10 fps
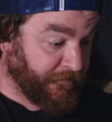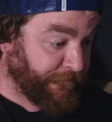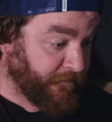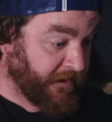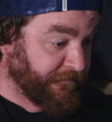the
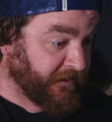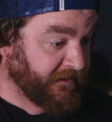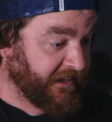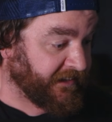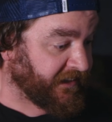front of the
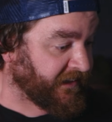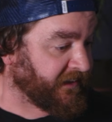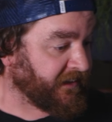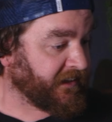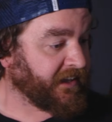
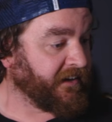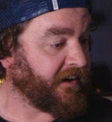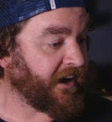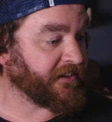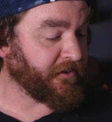lenses,
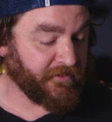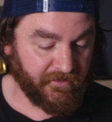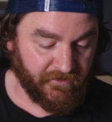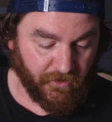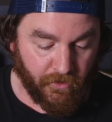I don't
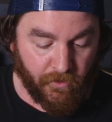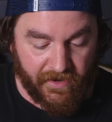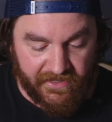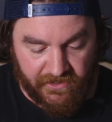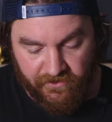
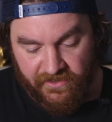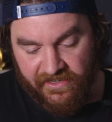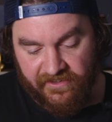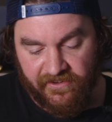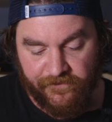always use an
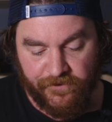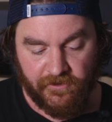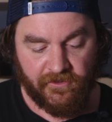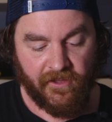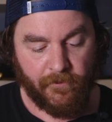ND
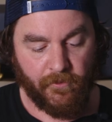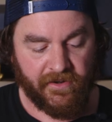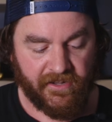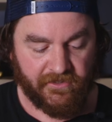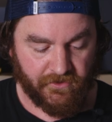filter, but
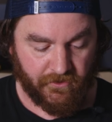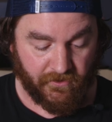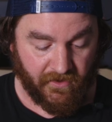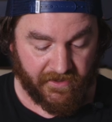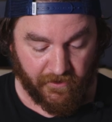when I
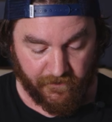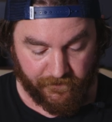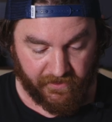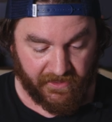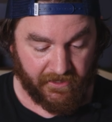do, I go
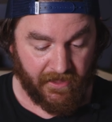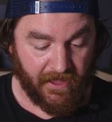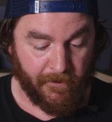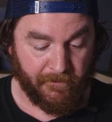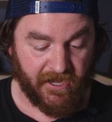for the
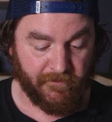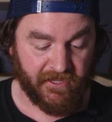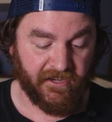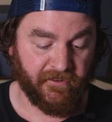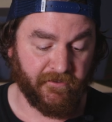Peter
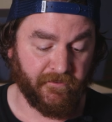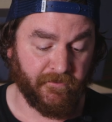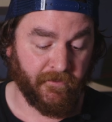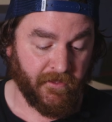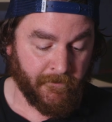
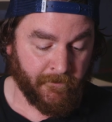McKinnon